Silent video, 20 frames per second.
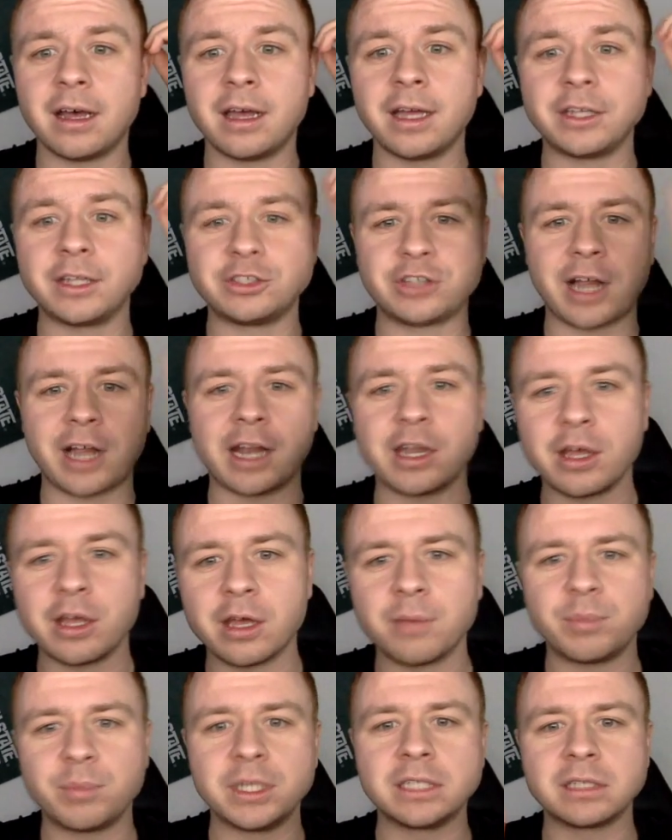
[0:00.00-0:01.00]
trying to
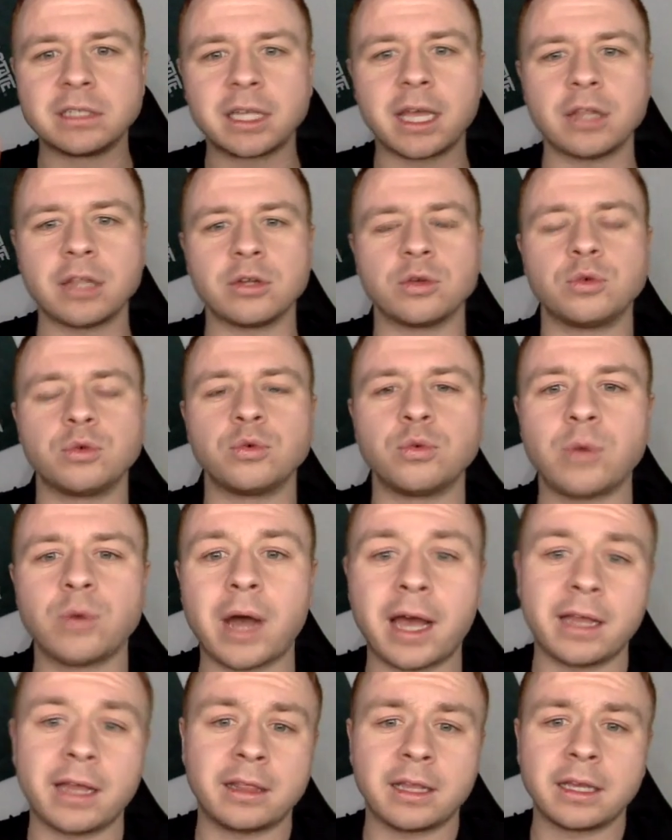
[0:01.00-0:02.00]
piece together who
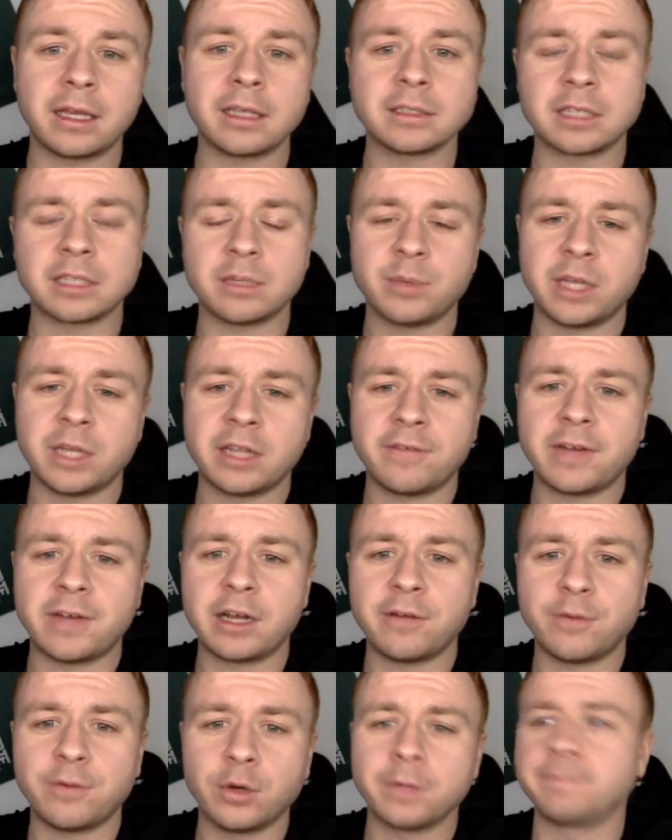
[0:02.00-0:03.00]
I think is going to be in the Final
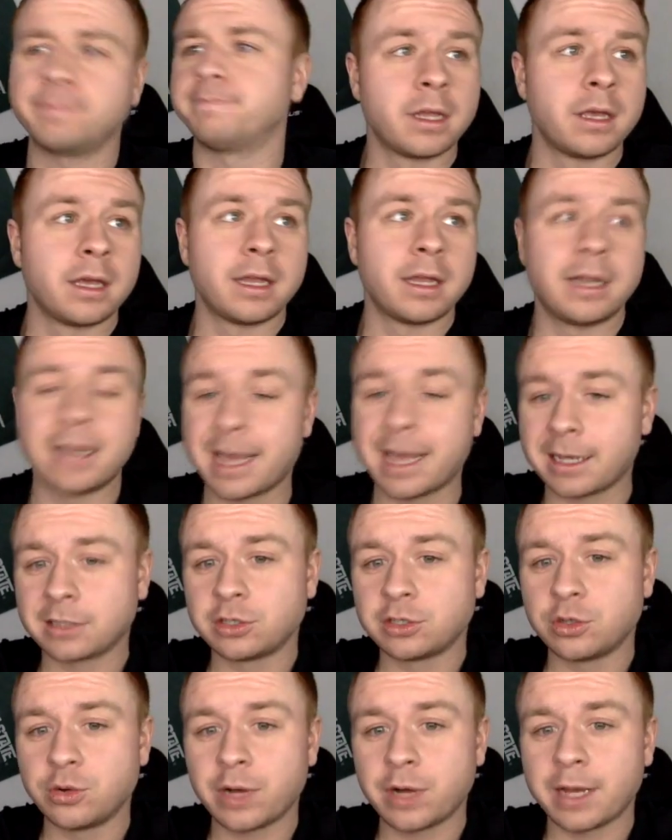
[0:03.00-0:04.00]
Four. Next,
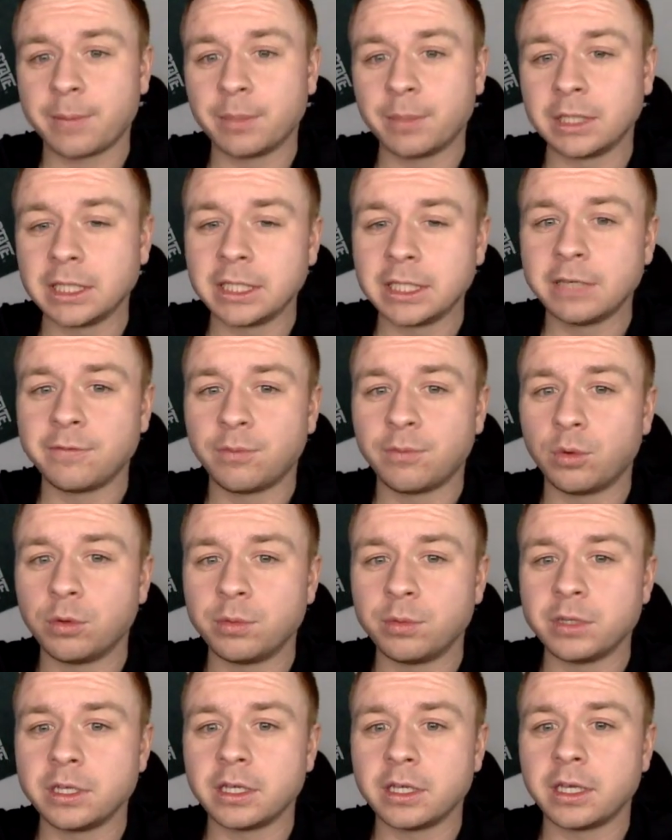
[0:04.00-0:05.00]
who I believe will
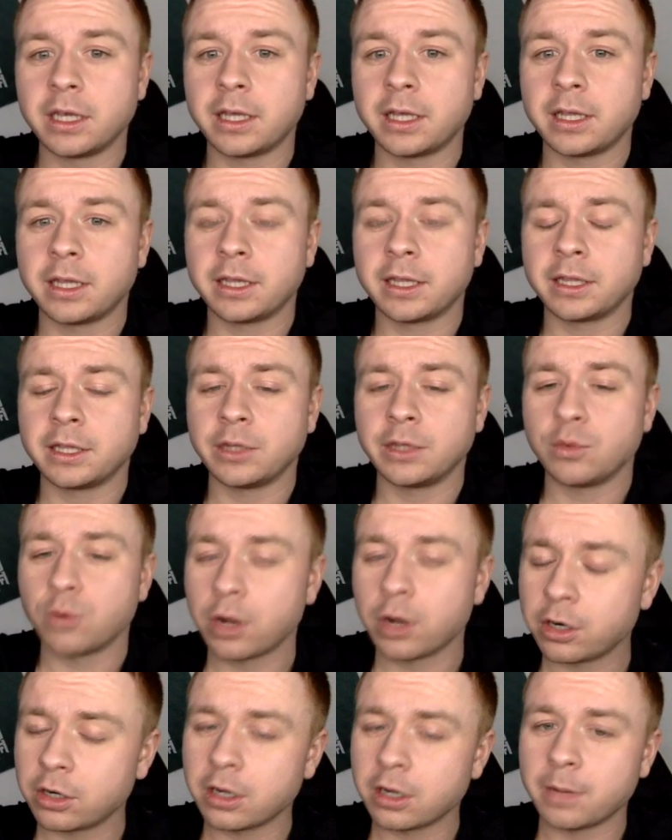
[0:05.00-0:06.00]
be the
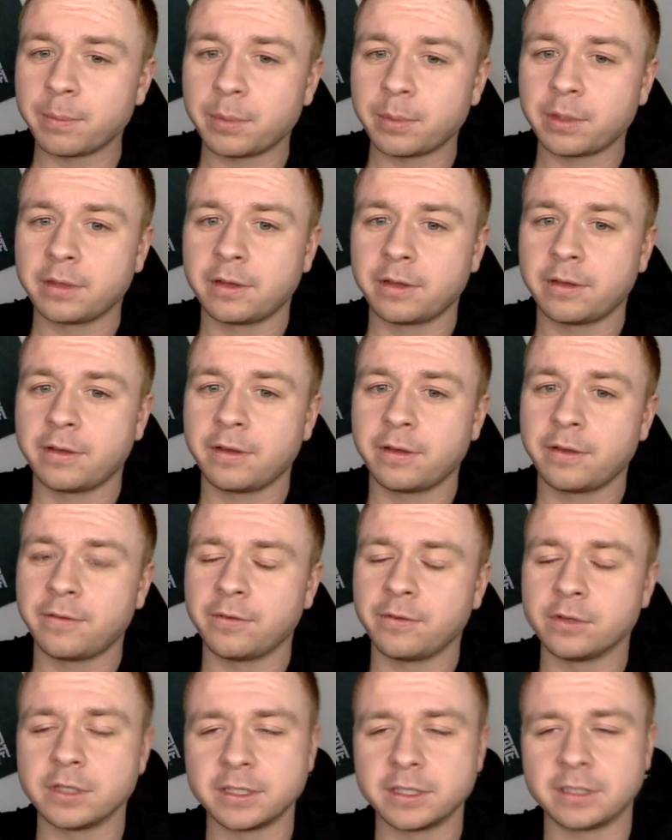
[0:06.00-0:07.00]
runner up
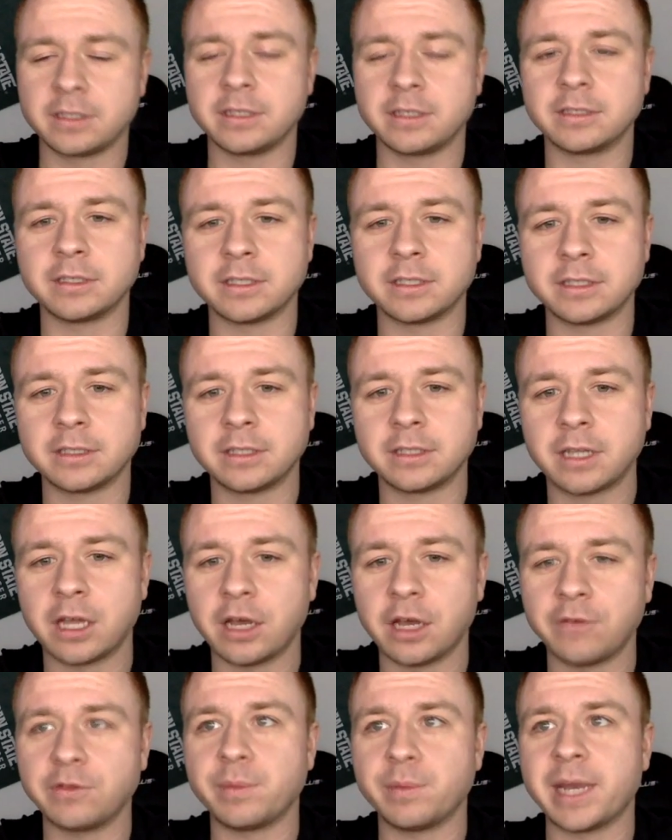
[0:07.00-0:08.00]
for this season
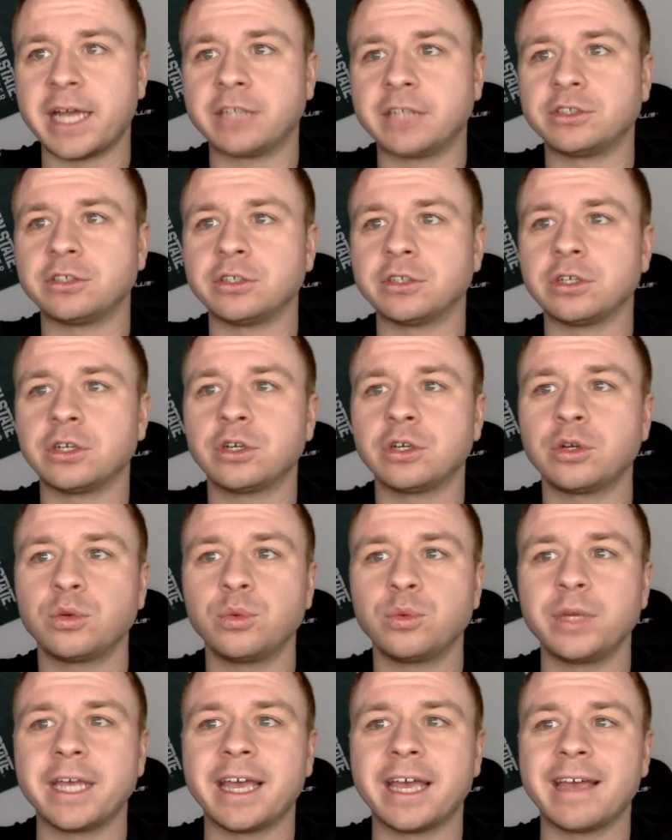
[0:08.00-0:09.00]
of The Bachelor,
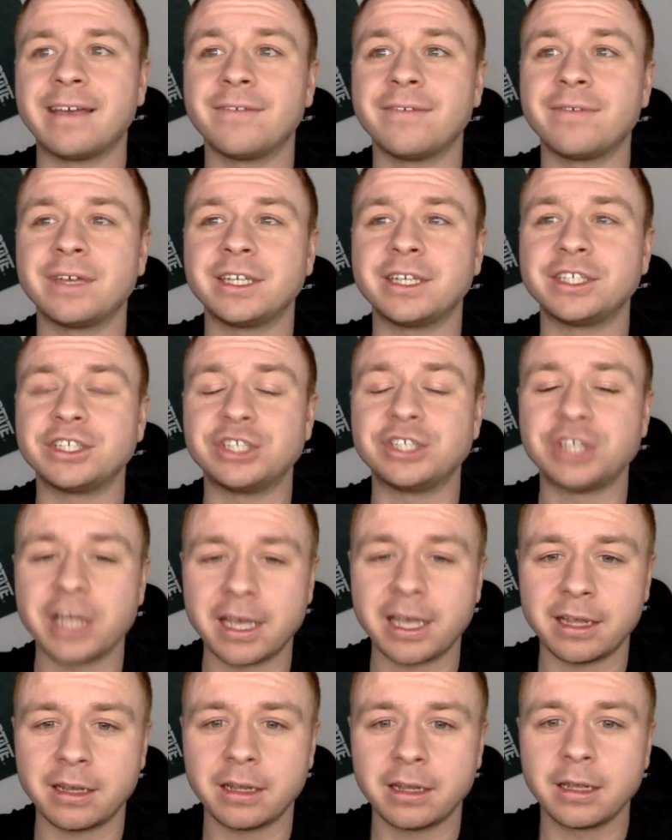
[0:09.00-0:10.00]
we have
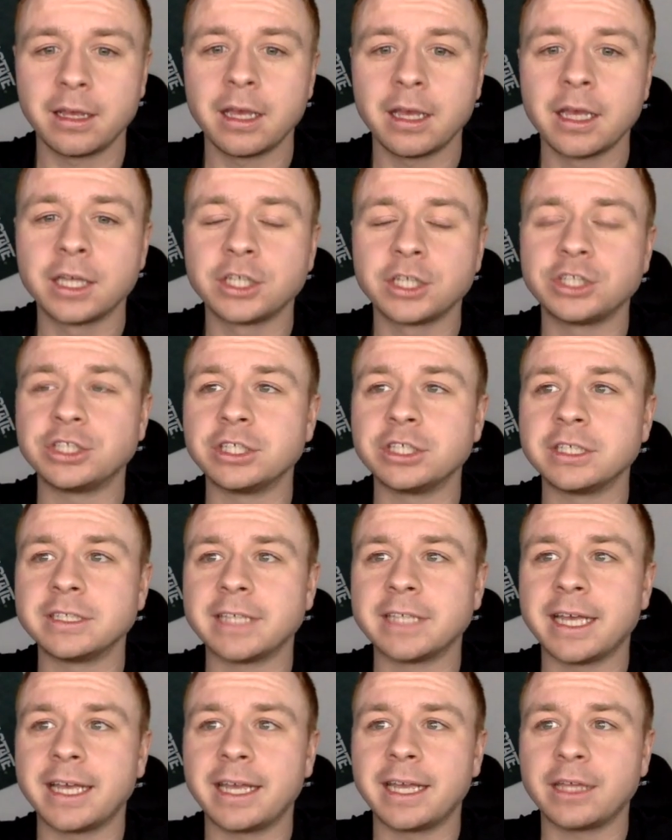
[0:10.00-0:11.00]
Jen. She is a